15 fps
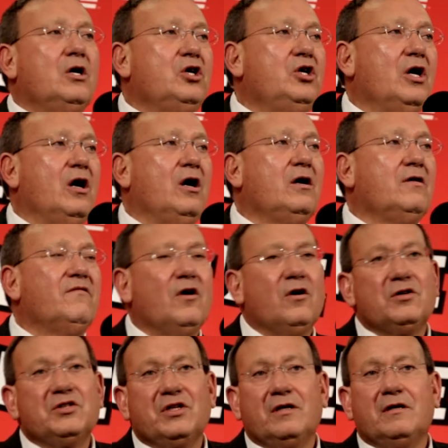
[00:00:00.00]
young
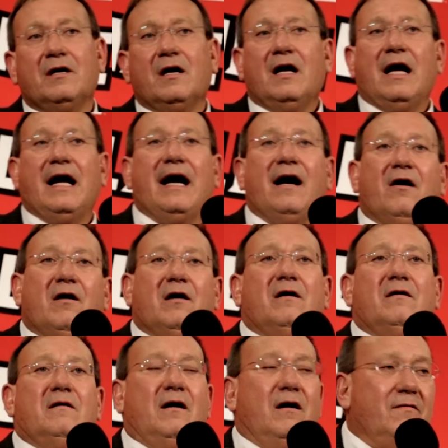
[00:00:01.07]
version
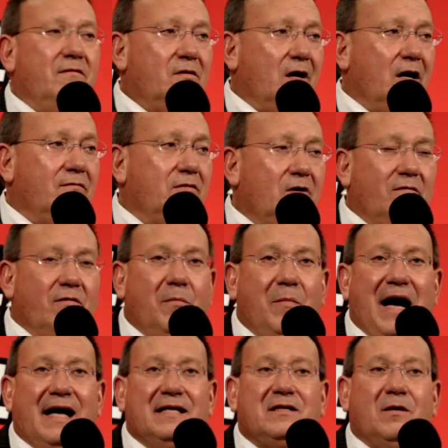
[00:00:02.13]
era of Louisville
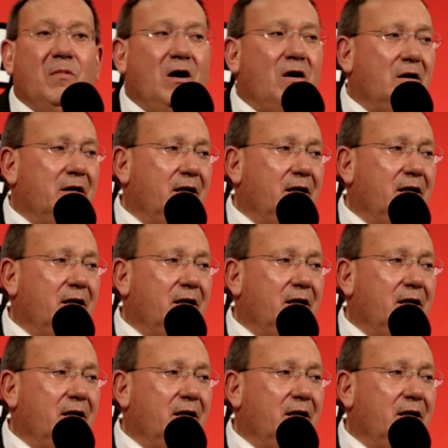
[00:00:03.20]
basketball.